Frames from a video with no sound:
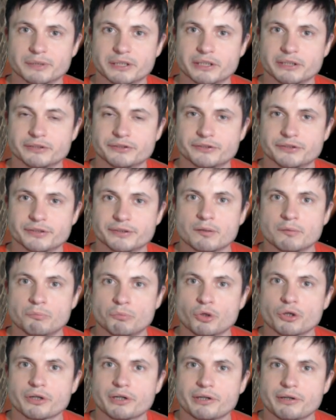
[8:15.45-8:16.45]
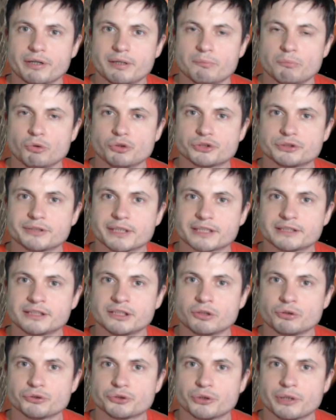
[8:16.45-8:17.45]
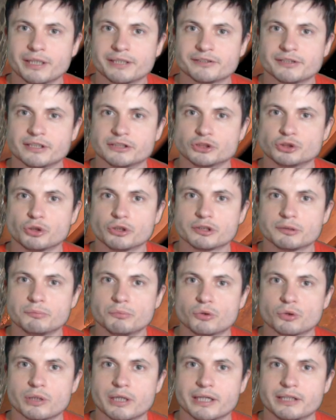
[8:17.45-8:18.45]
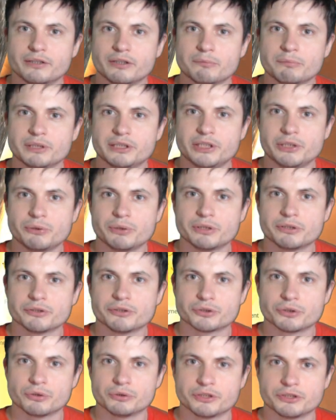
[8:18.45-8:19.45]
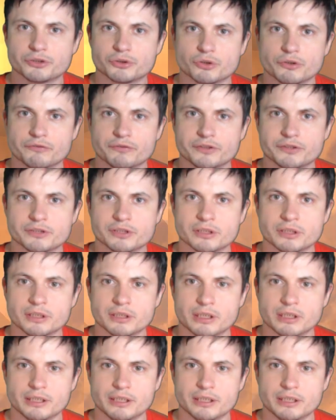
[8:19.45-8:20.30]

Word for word: because Mercury most likely also has a lot more other materials on its surface,